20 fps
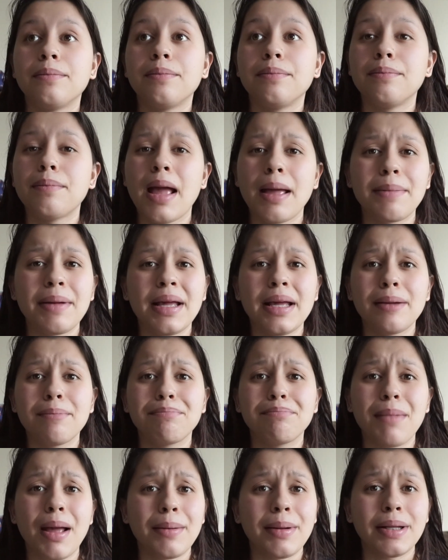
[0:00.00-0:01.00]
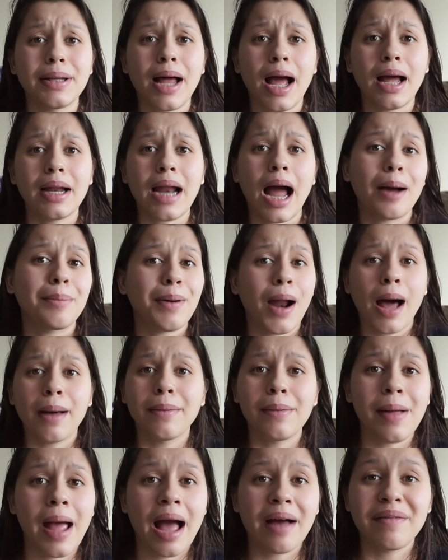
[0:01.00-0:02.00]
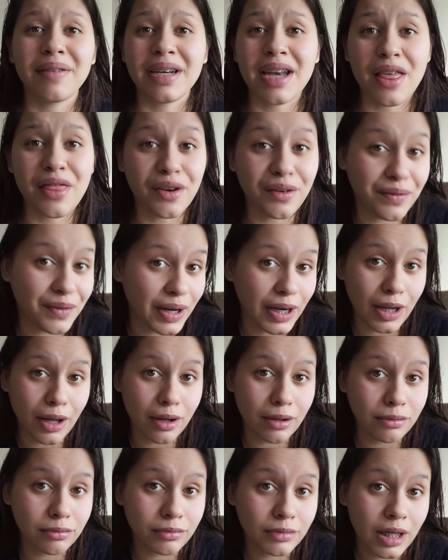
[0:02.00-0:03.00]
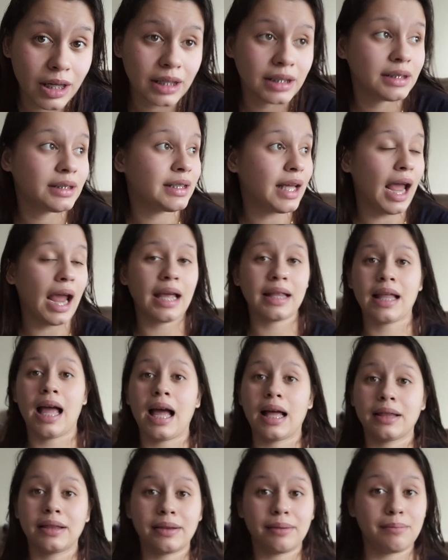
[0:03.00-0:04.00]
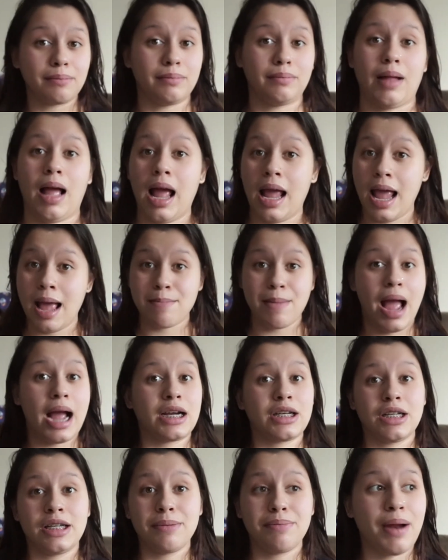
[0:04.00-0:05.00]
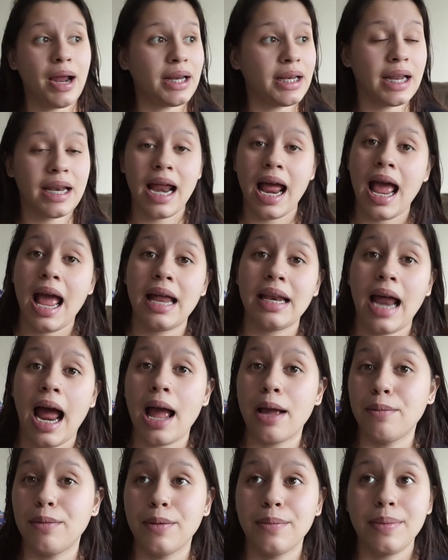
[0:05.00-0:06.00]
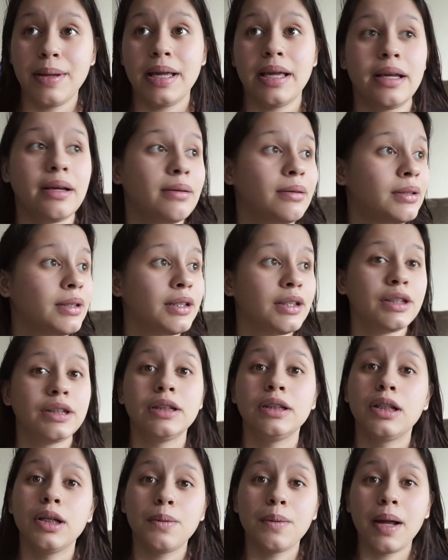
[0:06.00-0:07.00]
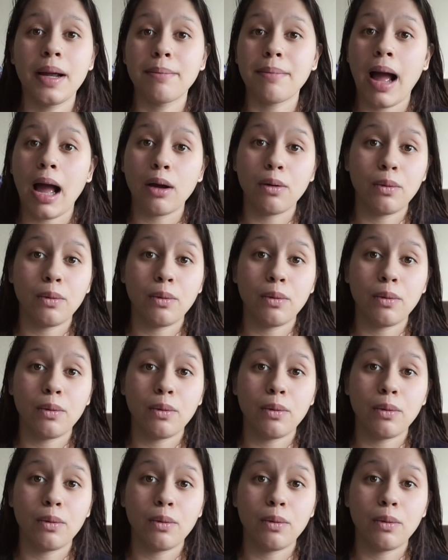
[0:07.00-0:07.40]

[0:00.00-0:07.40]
Maybe not. I'll probably have another video saying that I am actually pregnant, and I will be doing my